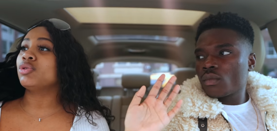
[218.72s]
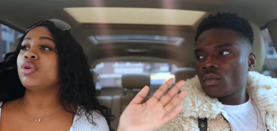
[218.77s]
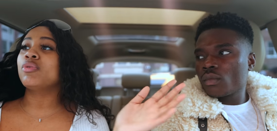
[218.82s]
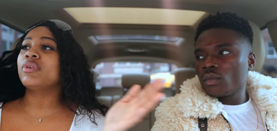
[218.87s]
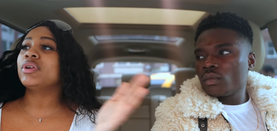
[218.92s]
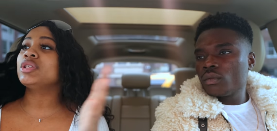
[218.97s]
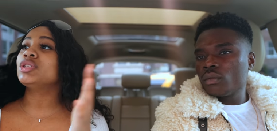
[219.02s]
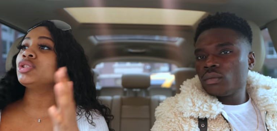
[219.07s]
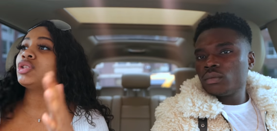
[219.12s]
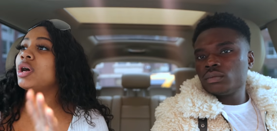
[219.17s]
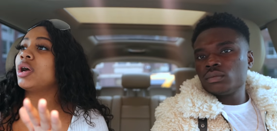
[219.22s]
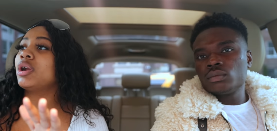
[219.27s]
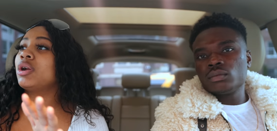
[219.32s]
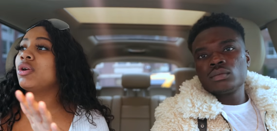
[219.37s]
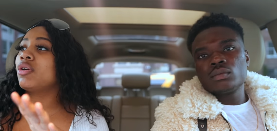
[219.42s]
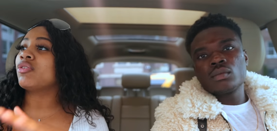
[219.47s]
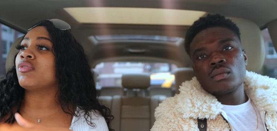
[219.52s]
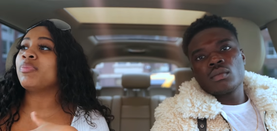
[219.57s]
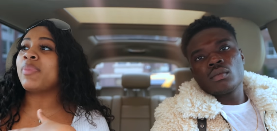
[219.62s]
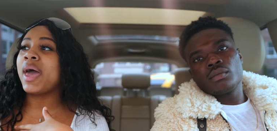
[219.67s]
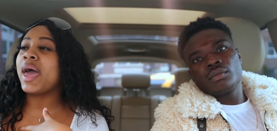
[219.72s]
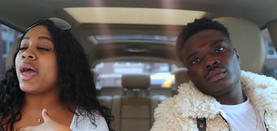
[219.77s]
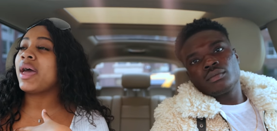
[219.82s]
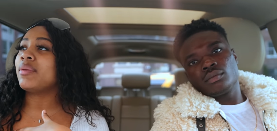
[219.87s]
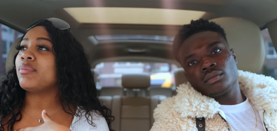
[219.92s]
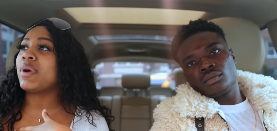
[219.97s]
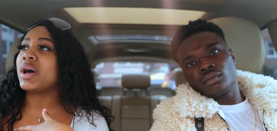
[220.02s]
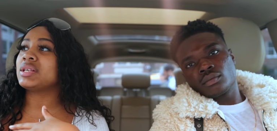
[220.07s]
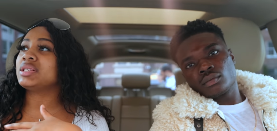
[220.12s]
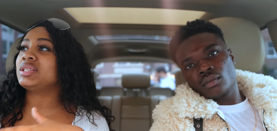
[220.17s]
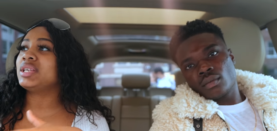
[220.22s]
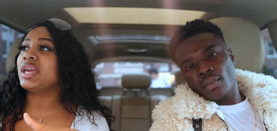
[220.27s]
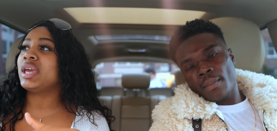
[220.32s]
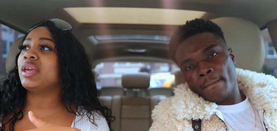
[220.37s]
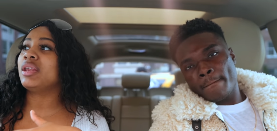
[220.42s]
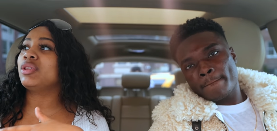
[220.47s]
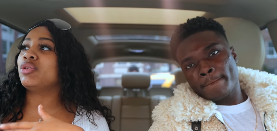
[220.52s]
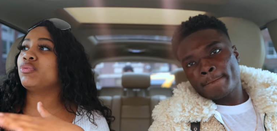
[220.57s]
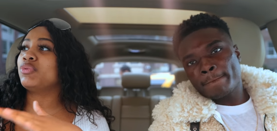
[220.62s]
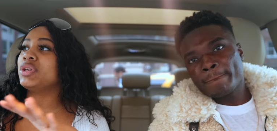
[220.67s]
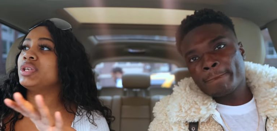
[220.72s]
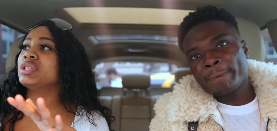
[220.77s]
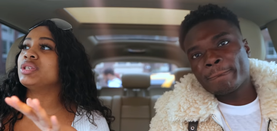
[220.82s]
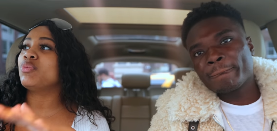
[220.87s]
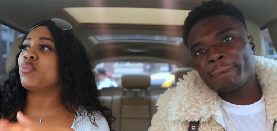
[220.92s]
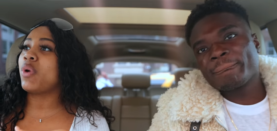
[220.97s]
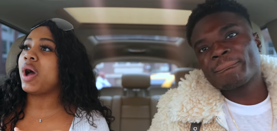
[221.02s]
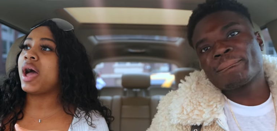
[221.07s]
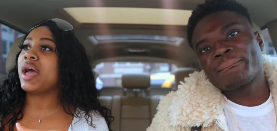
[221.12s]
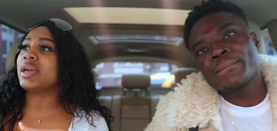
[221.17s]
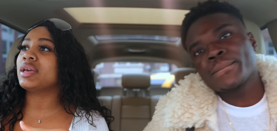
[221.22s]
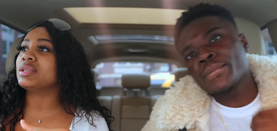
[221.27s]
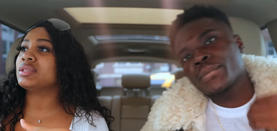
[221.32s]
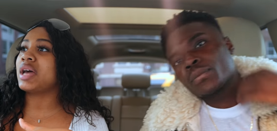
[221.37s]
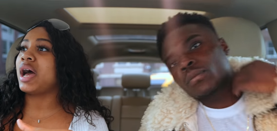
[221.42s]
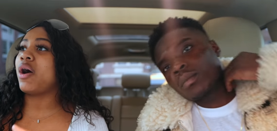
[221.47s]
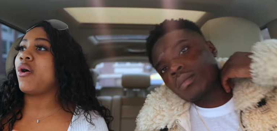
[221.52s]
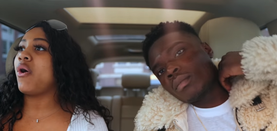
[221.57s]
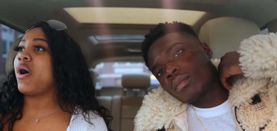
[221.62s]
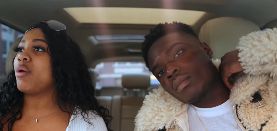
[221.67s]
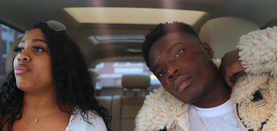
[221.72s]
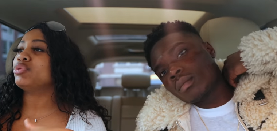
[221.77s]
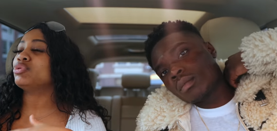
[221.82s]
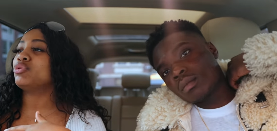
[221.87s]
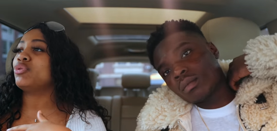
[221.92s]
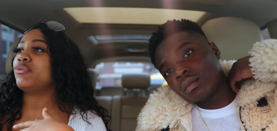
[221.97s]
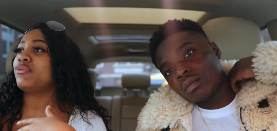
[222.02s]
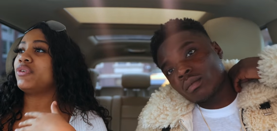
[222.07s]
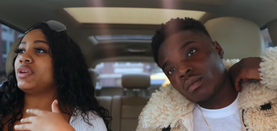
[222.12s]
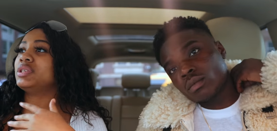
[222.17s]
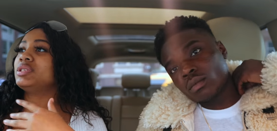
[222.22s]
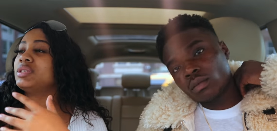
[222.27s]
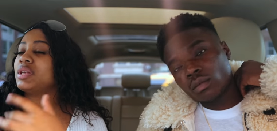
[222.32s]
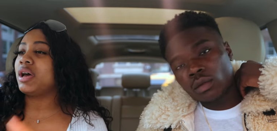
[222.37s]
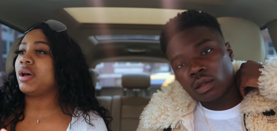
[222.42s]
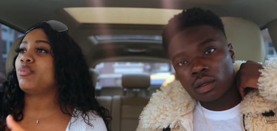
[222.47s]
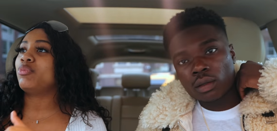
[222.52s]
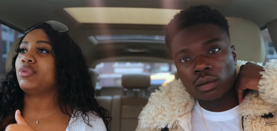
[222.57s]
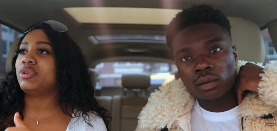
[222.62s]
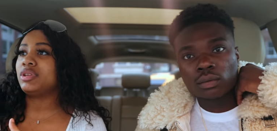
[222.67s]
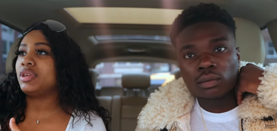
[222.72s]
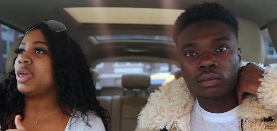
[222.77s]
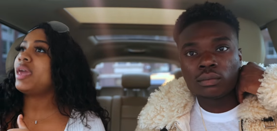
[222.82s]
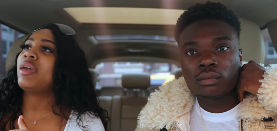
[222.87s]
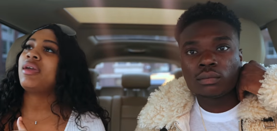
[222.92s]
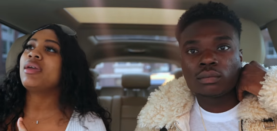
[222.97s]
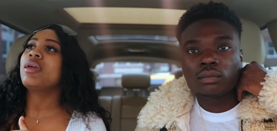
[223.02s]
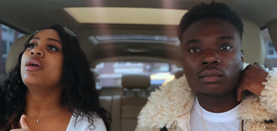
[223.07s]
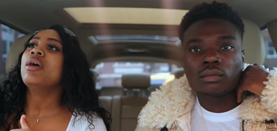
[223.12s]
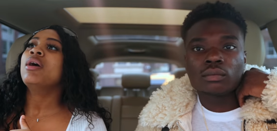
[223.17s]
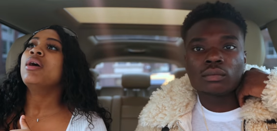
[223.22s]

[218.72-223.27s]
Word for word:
Speaker 1: you already started off bad by saying the reason why is oh I was on FaceTime with Kay.